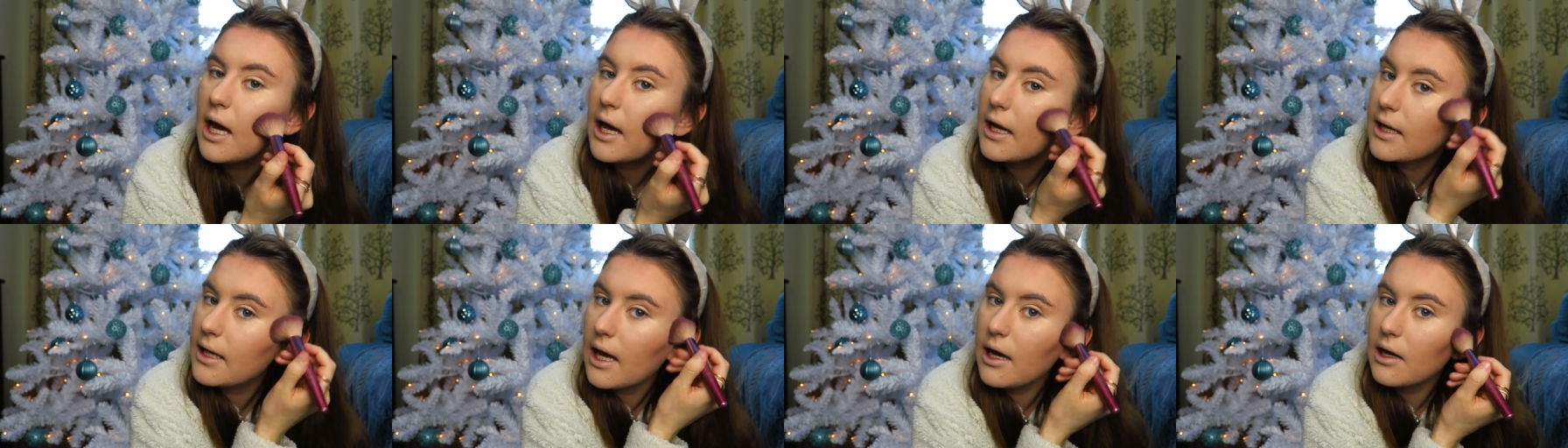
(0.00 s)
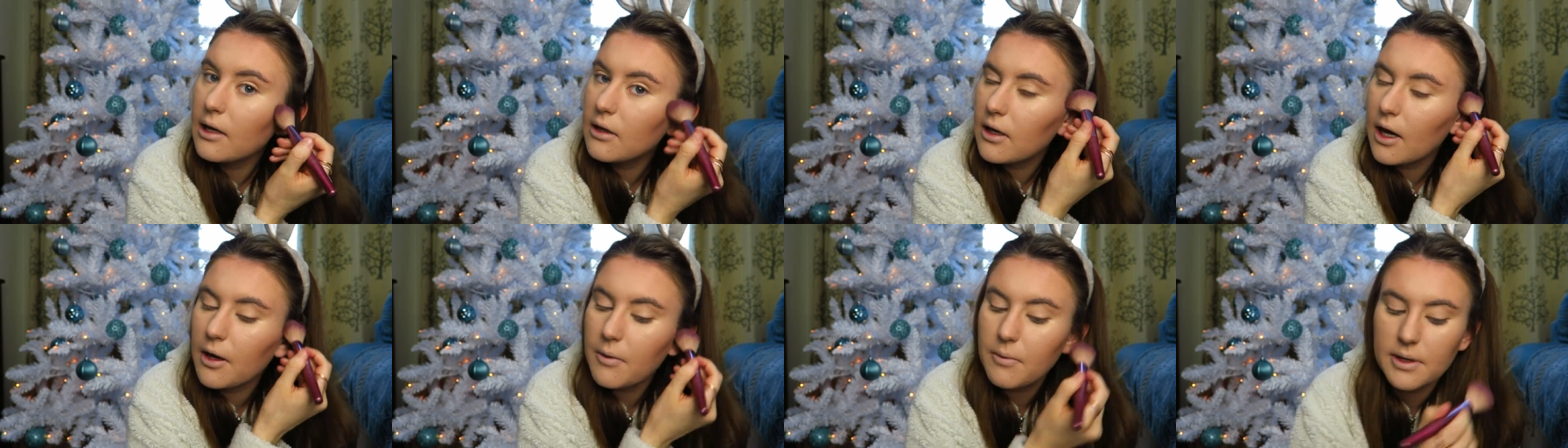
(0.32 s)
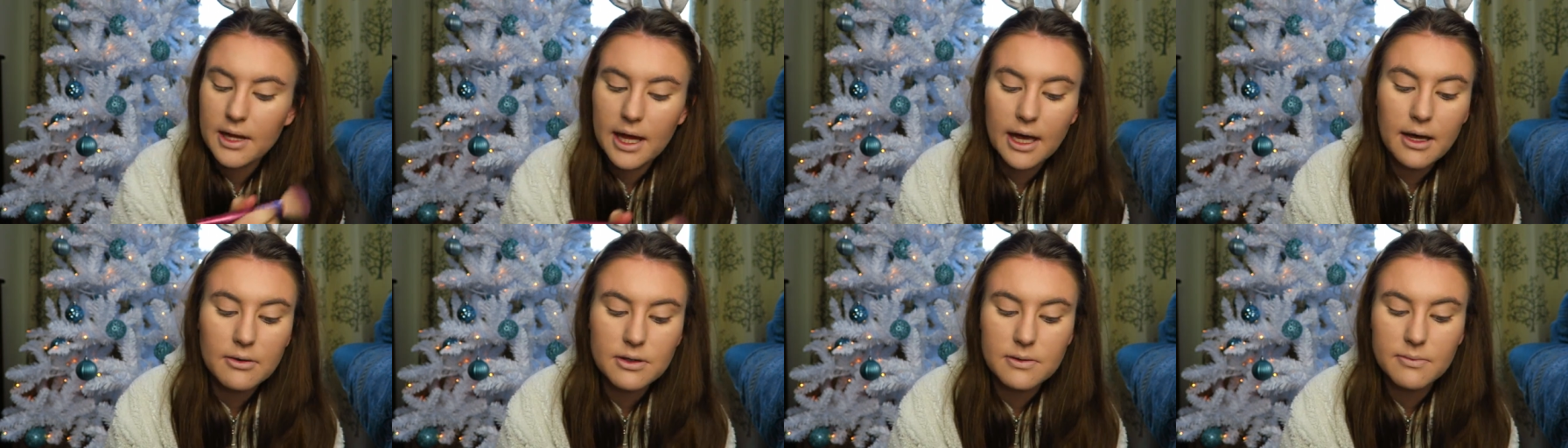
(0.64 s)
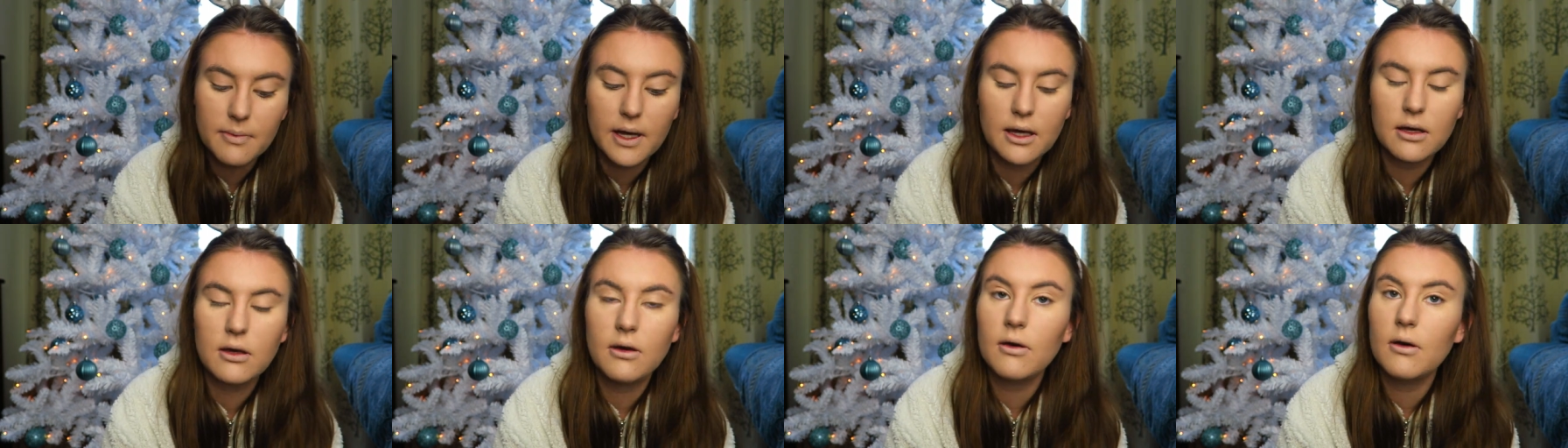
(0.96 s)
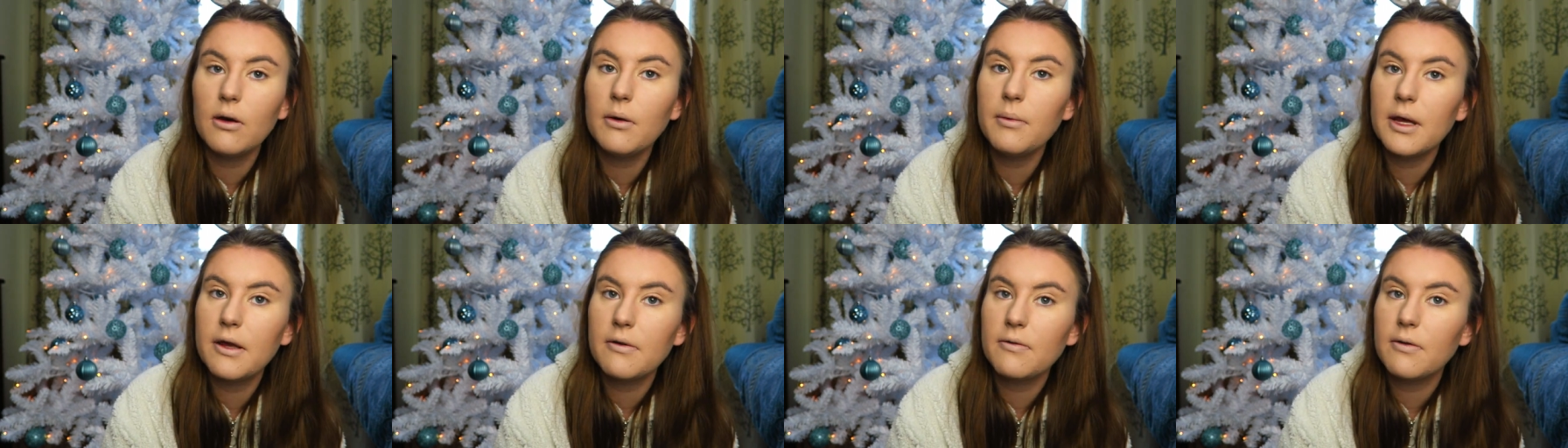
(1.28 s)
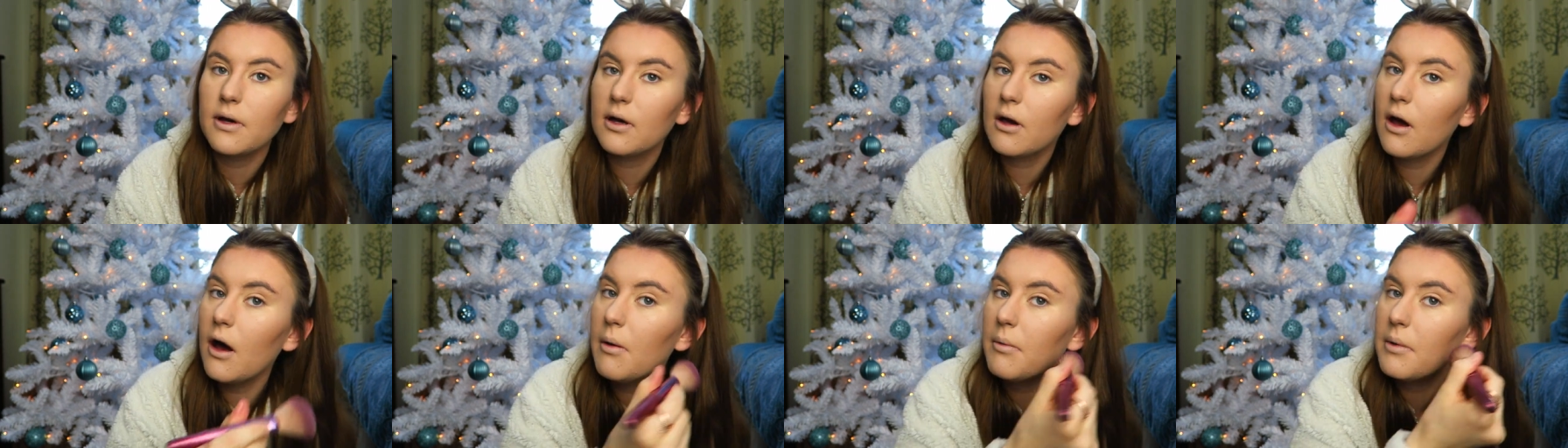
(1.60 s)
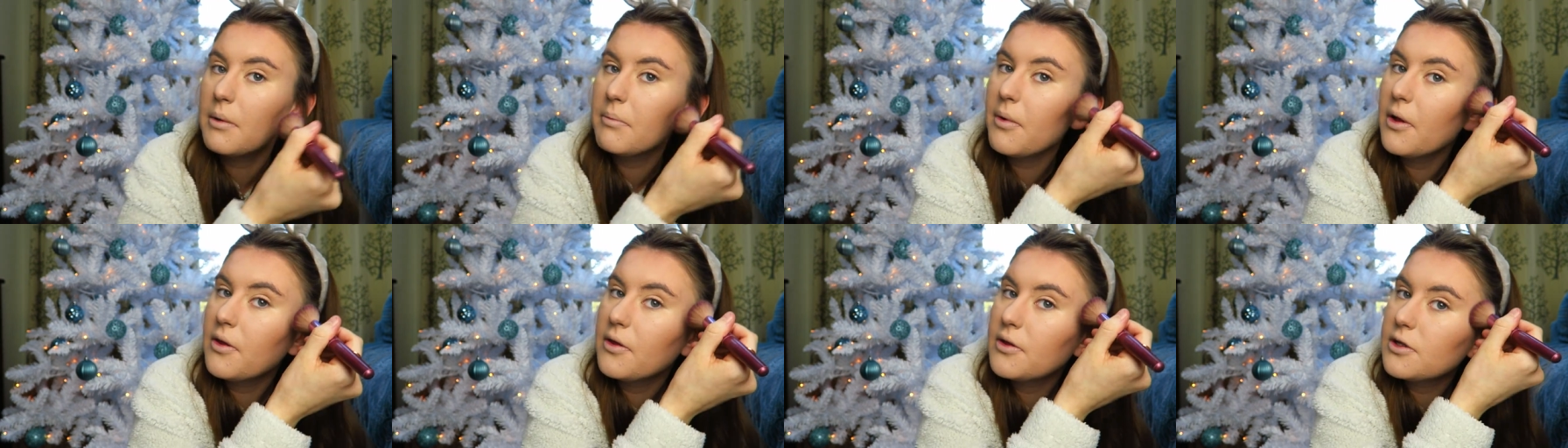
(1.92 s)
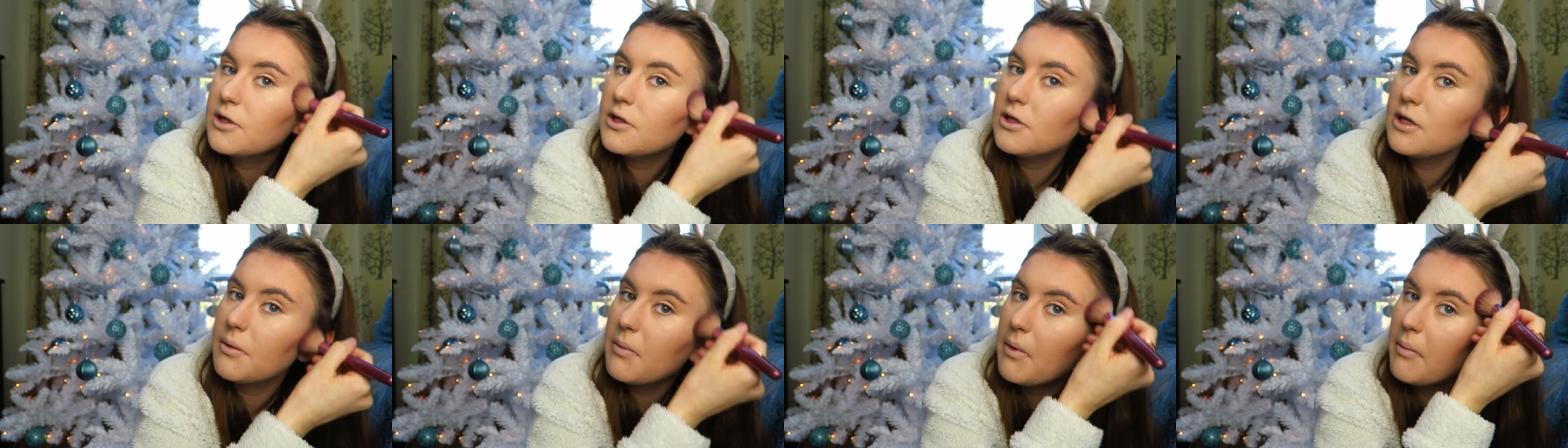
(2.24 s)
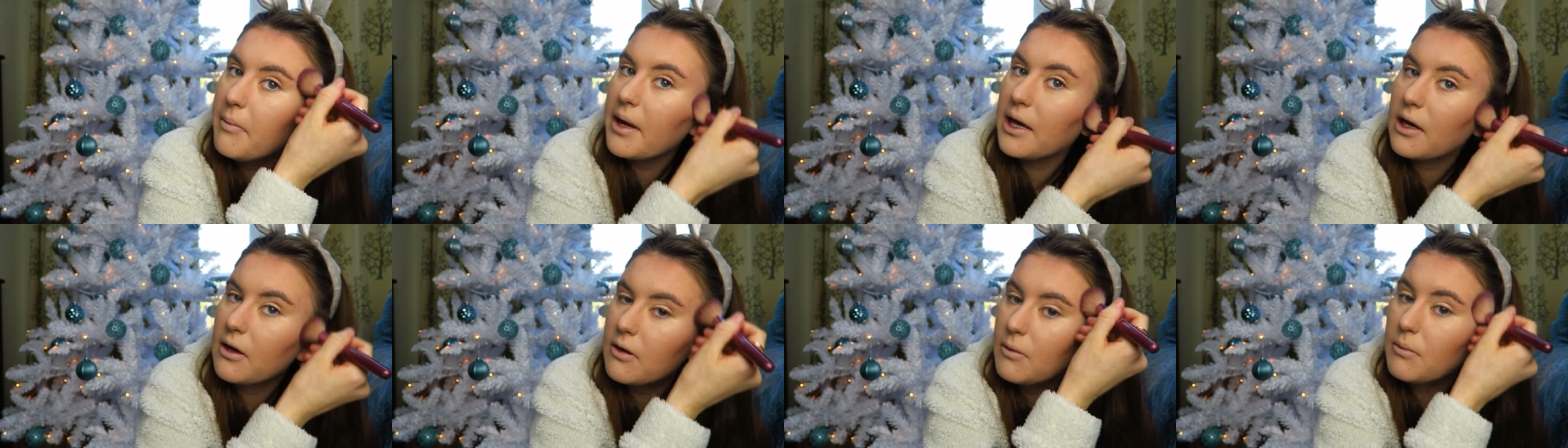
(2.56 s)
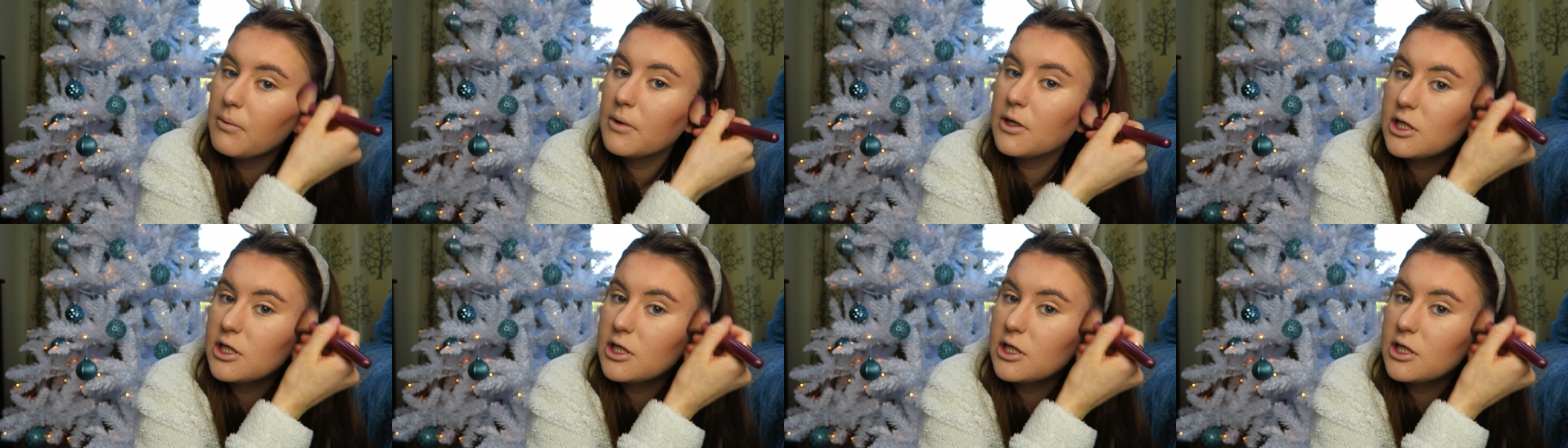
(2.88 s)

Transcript: I can go without makeup if I can't be bothered to do my makeup,